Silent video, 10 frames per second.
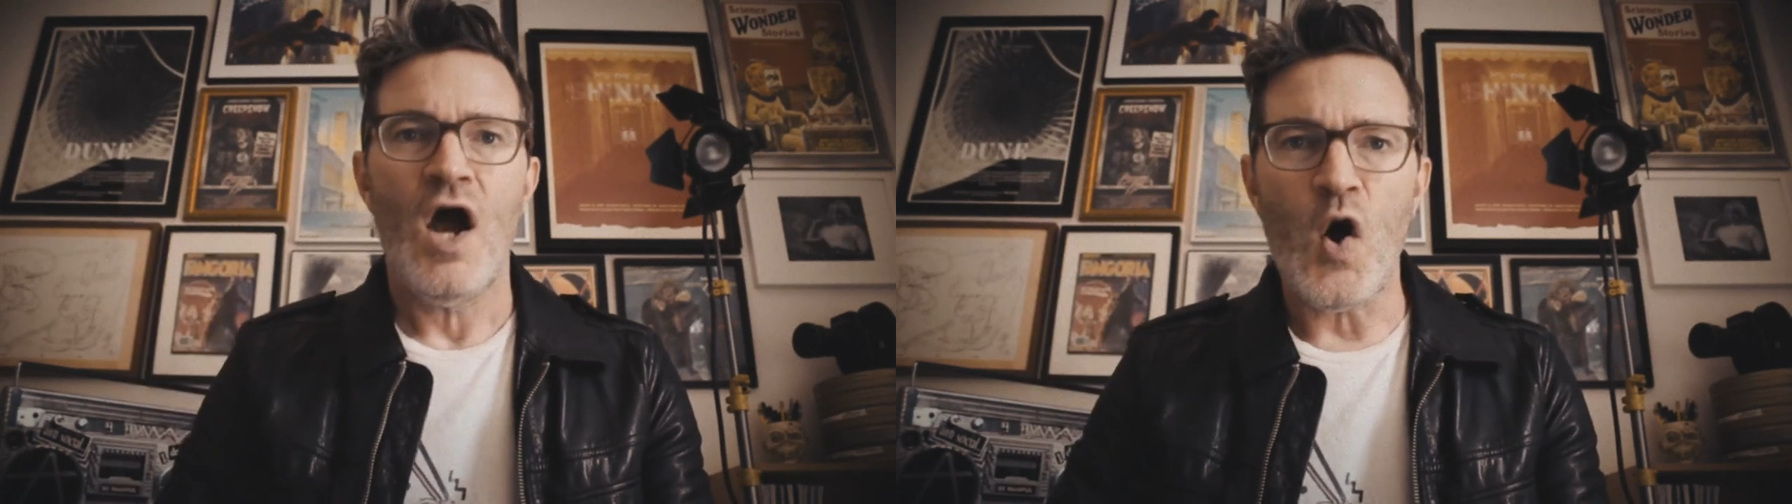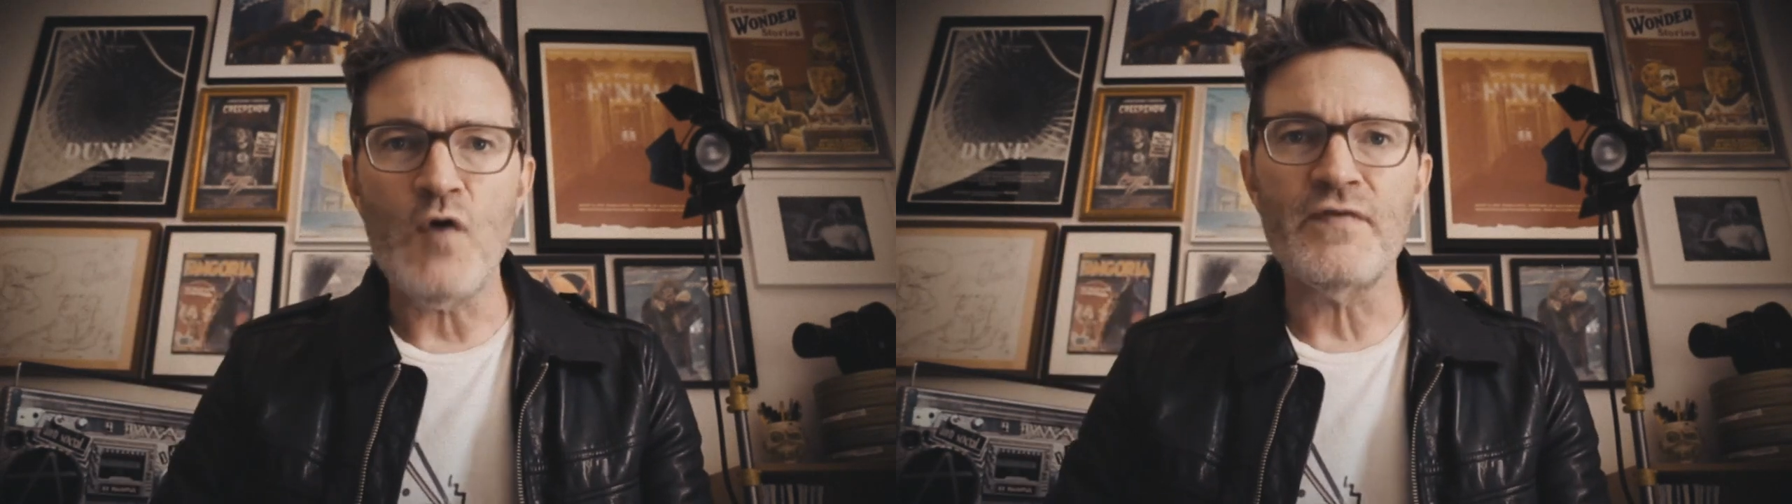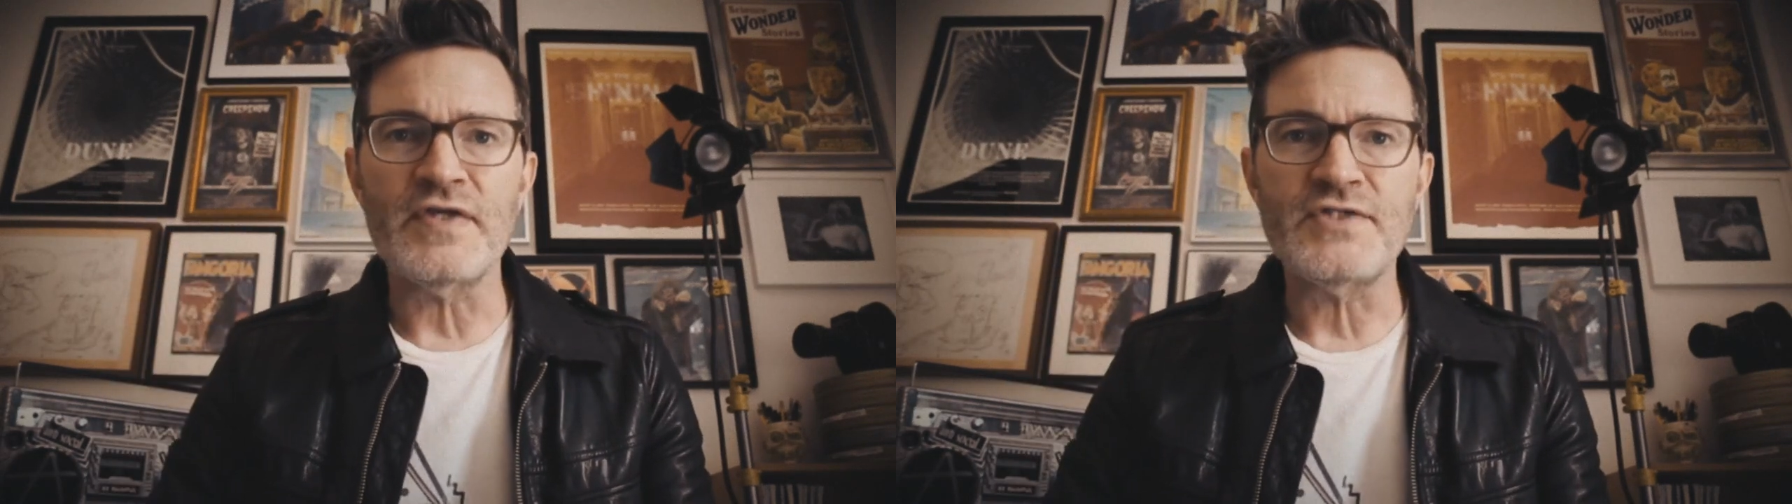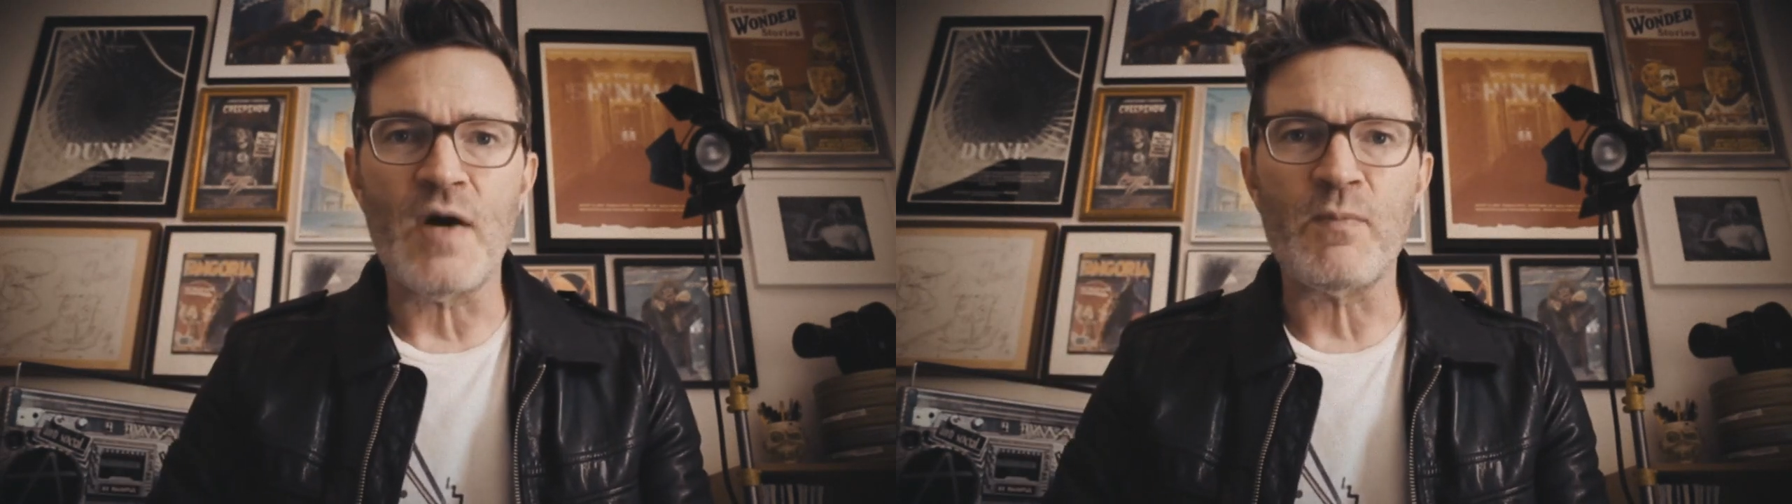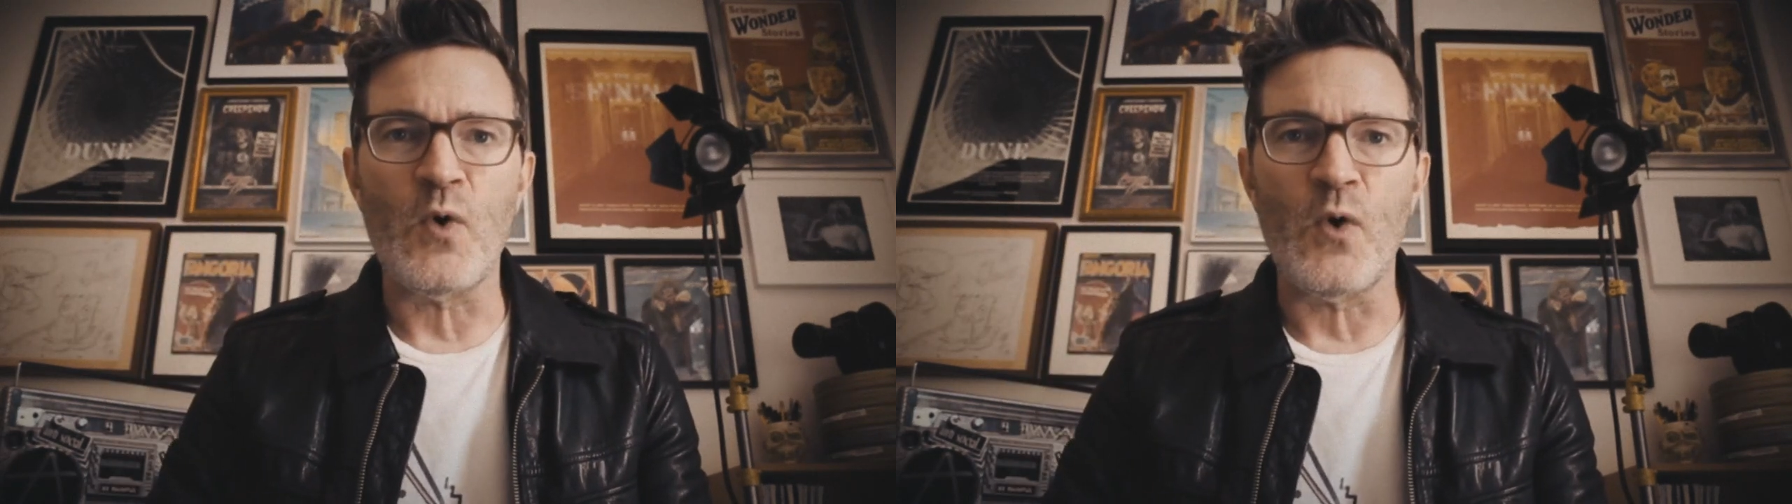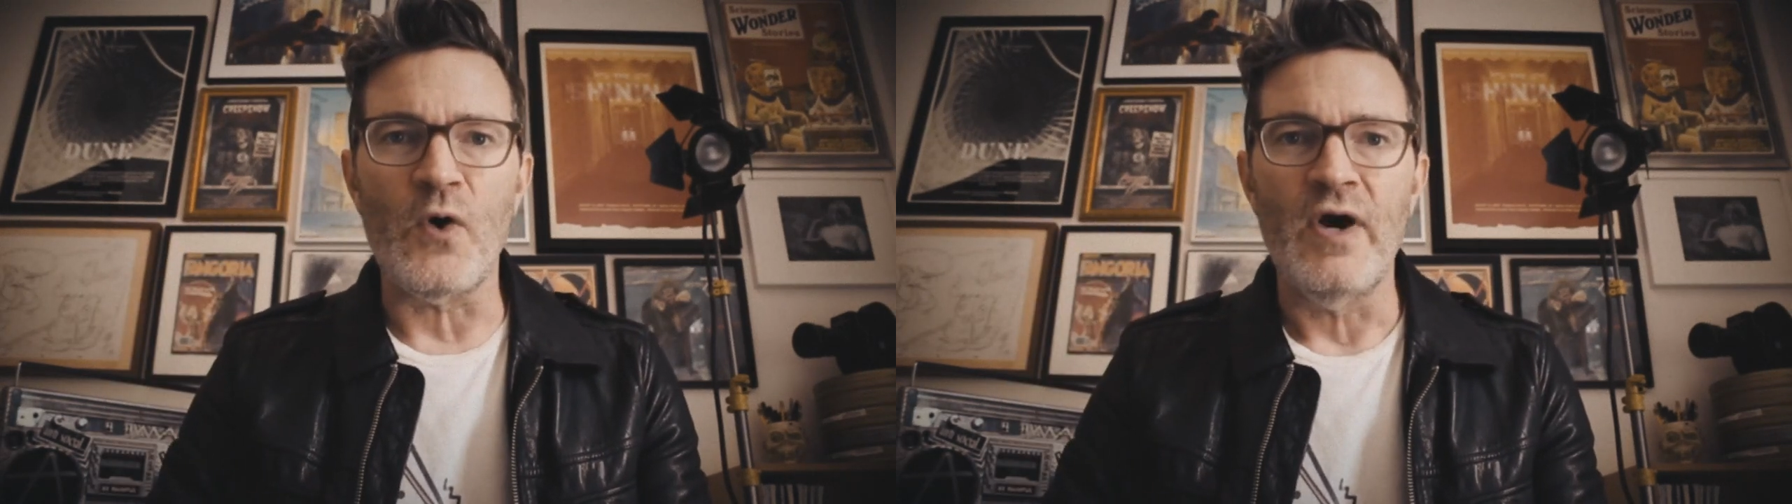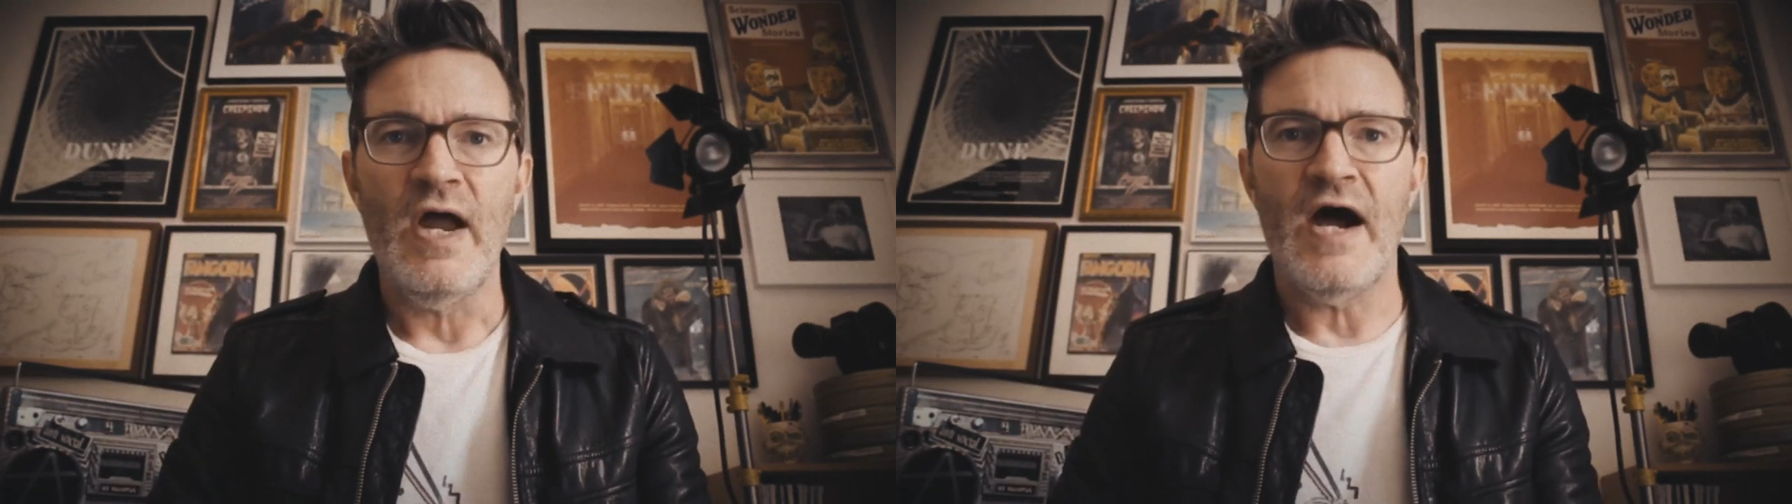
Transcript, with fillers: over the top gore,